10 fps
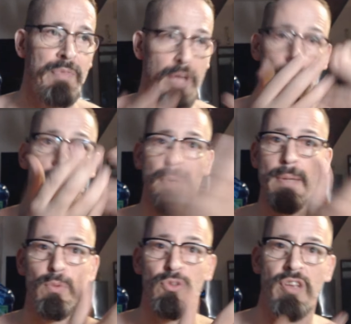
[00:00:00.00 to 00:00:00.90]
Other
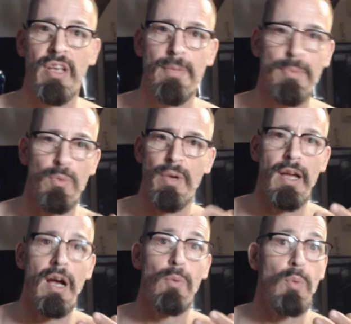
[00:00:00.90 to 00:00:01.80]
people see it, but
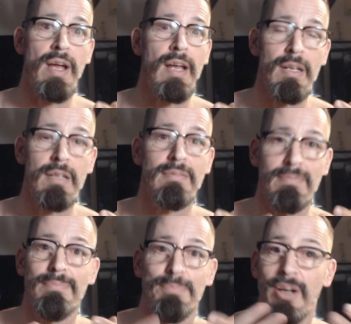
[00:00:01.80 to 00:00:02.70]
we're, we're
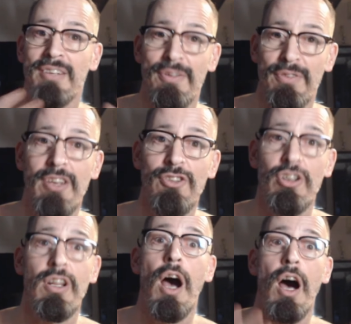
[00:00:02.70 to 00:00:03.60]
by
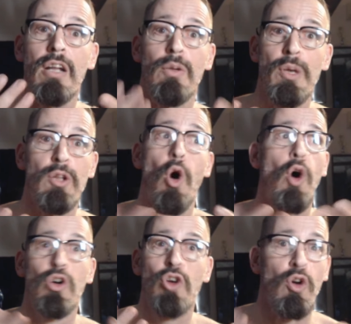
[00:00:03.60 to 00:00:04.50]
definition, un- we're
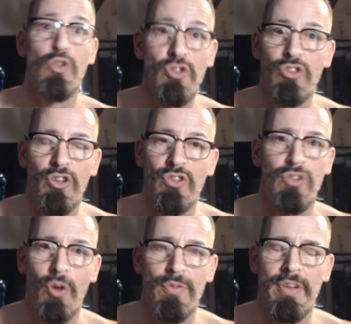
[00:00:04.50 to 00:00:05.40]
not
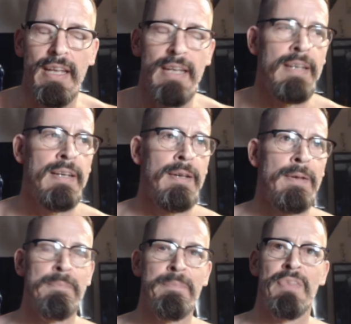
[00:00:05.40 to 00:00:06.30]
conscious of it.
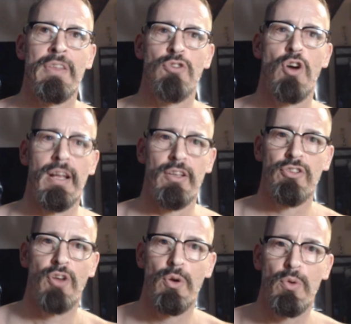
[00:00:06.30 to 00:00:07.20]
Right,
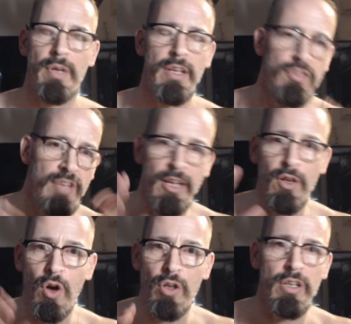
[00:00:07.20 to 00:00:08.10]
so he's getting
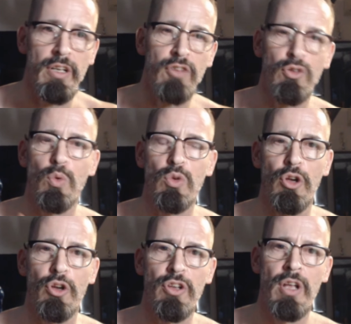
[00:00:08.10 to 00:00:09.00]
on and it's all
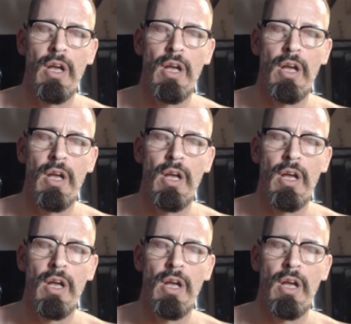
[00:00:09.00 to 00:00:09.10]
good.